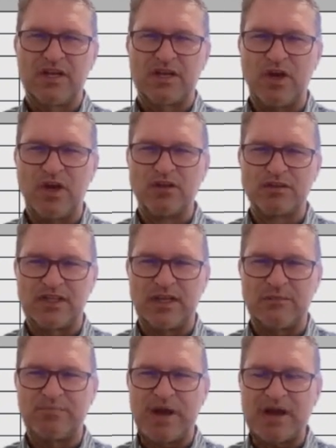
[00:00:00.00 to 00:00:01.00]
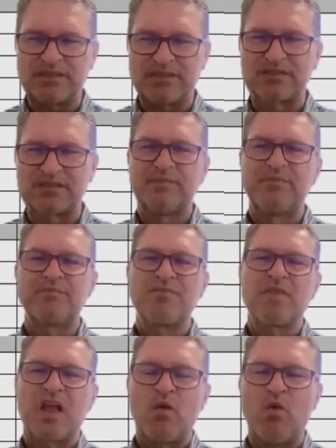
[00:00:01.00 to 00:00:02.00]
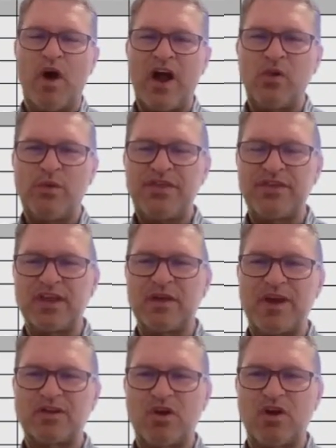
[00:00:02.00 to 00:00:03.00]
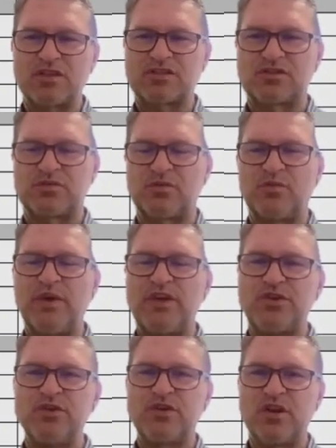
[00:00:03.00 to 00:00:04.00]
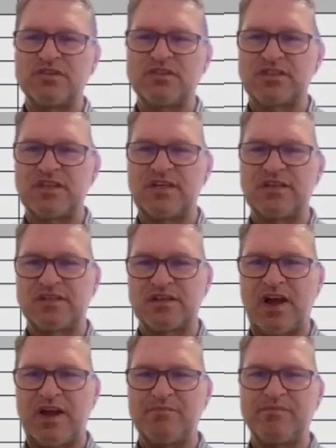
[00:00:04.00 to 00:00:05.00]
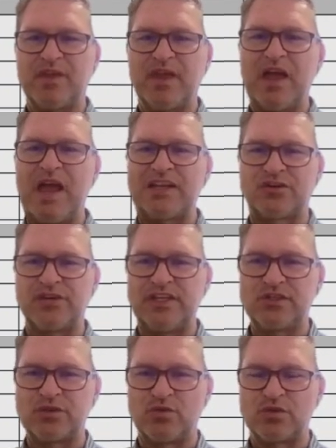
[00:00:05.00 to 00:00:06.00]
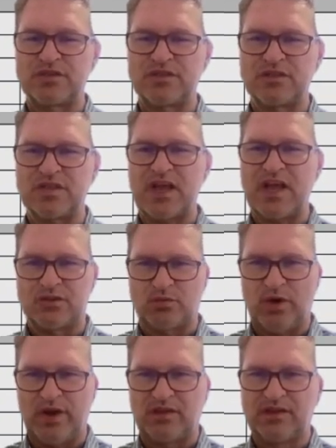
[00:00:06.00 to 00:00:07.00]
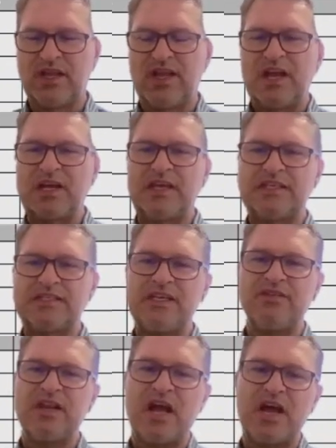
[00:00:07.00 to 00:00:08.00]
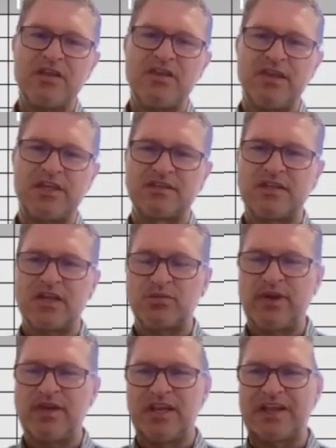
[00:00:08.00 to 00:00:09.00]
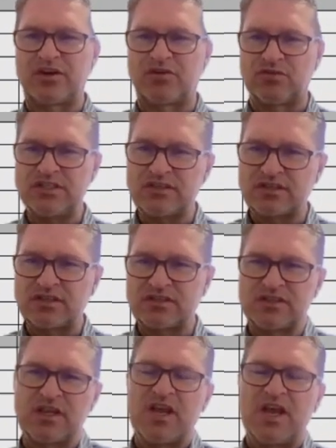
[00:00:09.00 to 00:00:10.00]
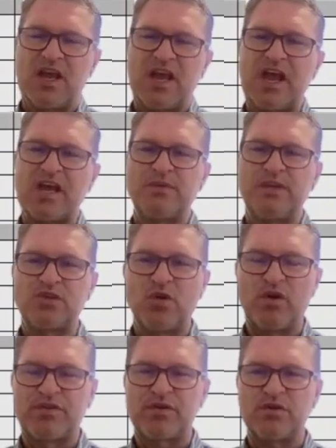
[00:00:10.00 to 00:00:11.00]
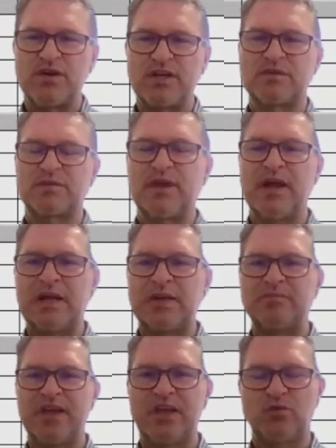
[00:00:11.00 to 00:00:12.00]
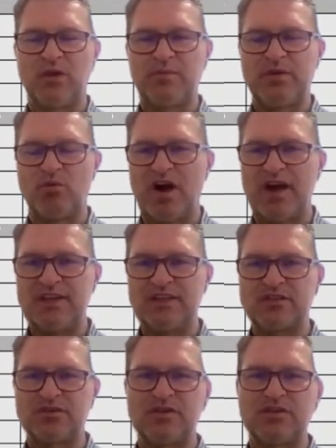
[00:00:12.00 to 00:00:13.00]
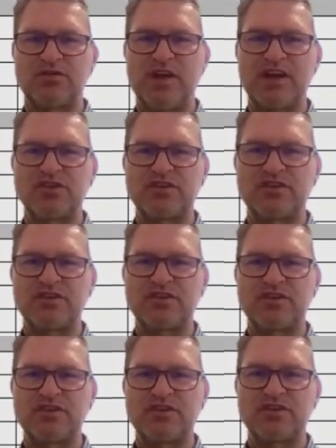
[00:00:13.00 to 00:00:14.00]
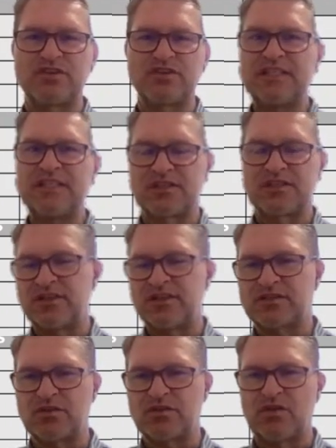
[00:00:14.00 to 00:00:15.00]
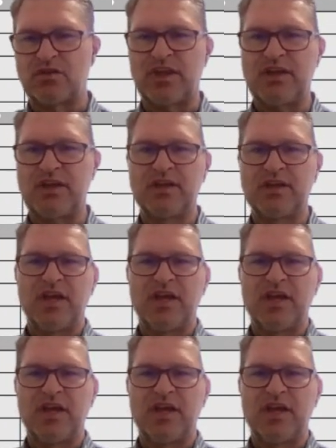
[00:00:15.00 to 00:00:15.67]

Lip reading: mostly. But while we think about costs, we do consider time and resources as well. And there's even other things that we like, risks. As we talk through it, it will be wise to actually list risks already